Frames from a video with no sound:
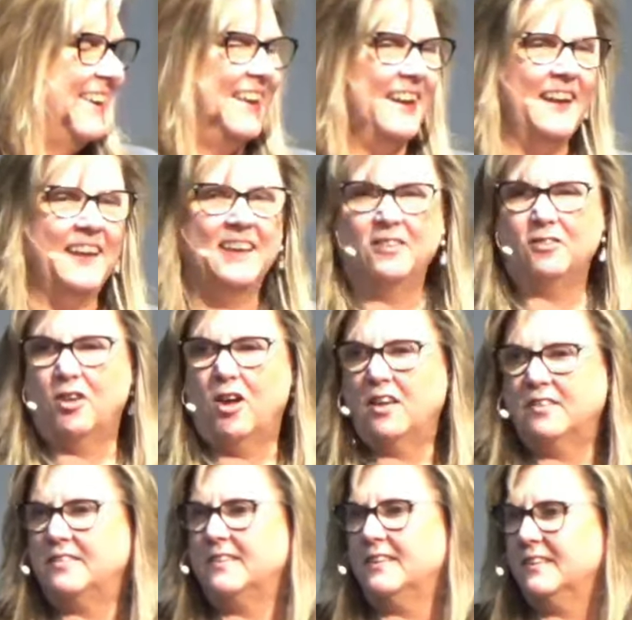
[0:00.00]
and I get
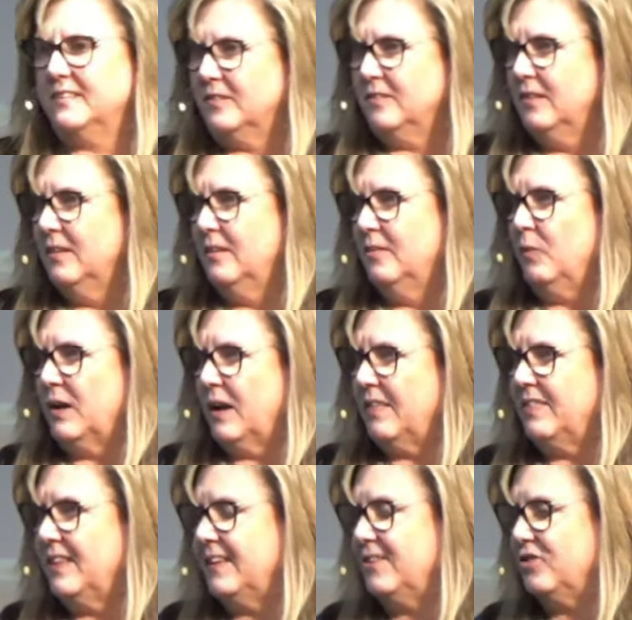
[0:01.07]
lost in what I
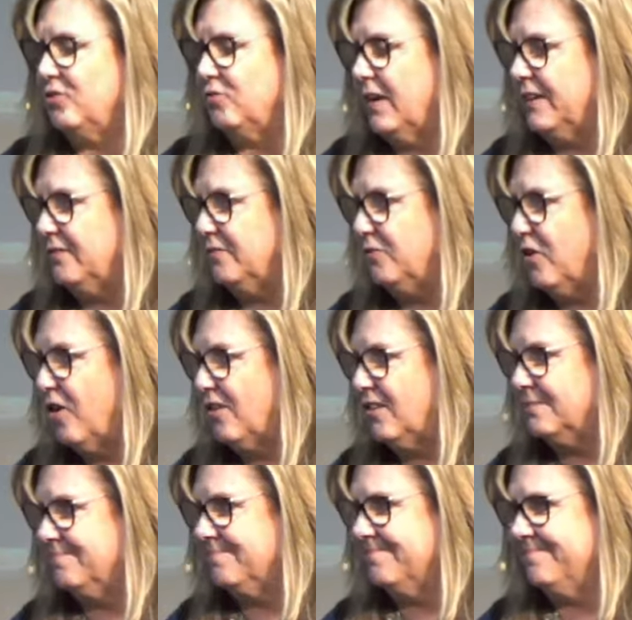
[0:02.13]
think is right and
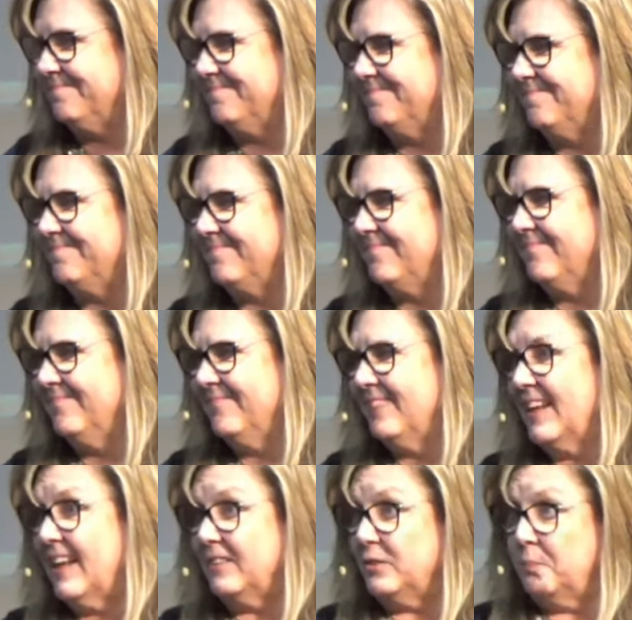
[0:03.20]
wrong,
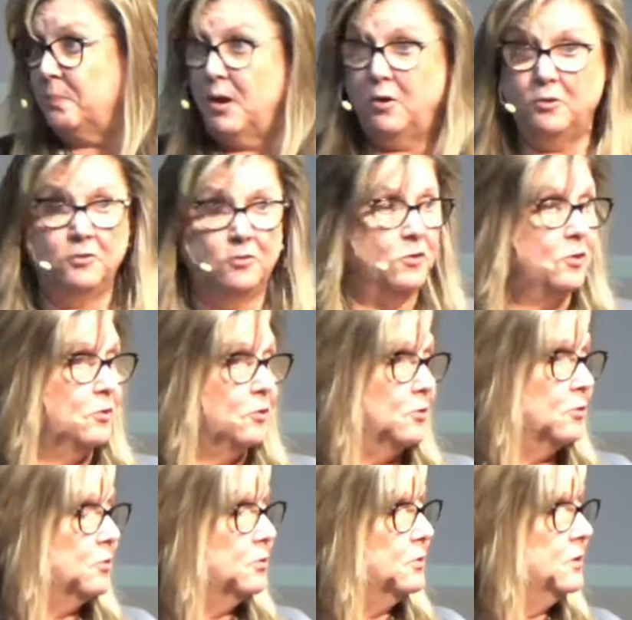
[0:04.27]
as opposed
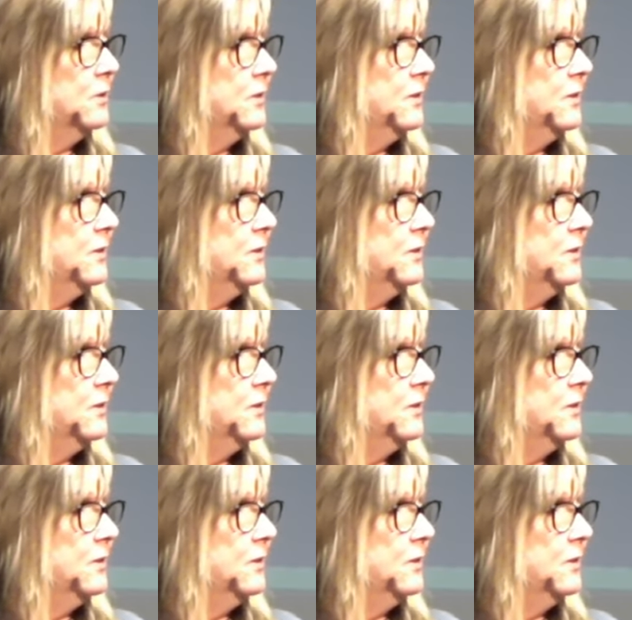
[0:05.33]
to